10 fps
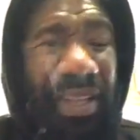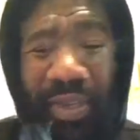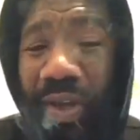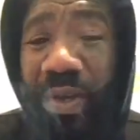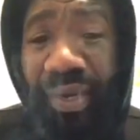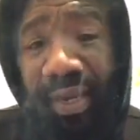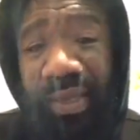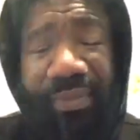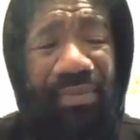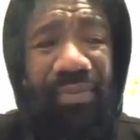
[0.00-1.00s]
You know what it
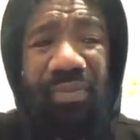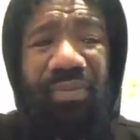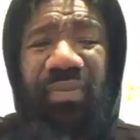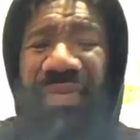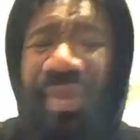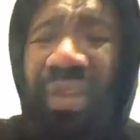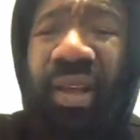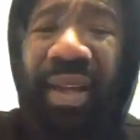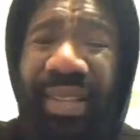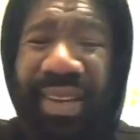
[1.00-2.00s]
is?
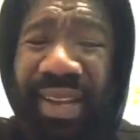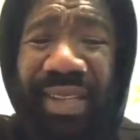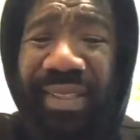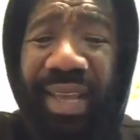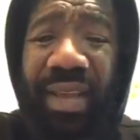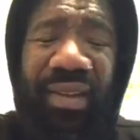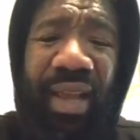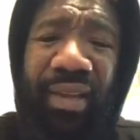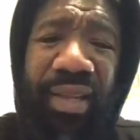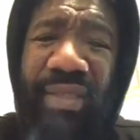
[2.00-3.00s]
I think niggas can't,
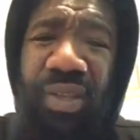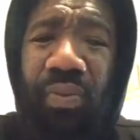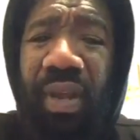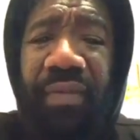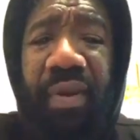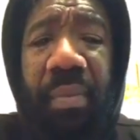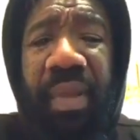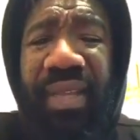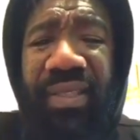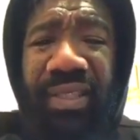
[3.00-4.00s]
like, niggas don't never
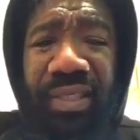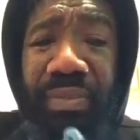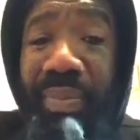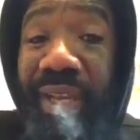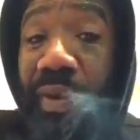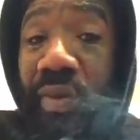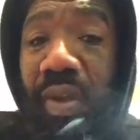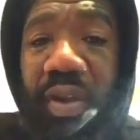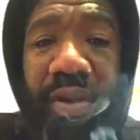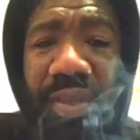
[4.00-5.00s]
admit to just being
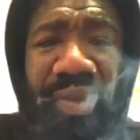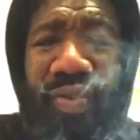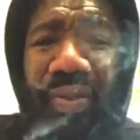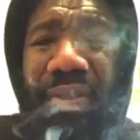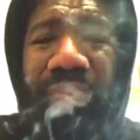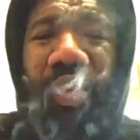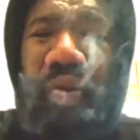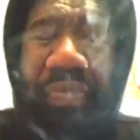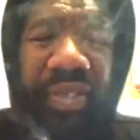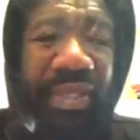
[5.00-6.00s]
wrong and doing some
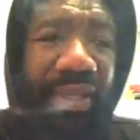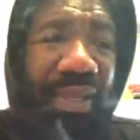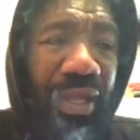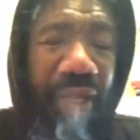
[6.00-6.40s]
goofy shit.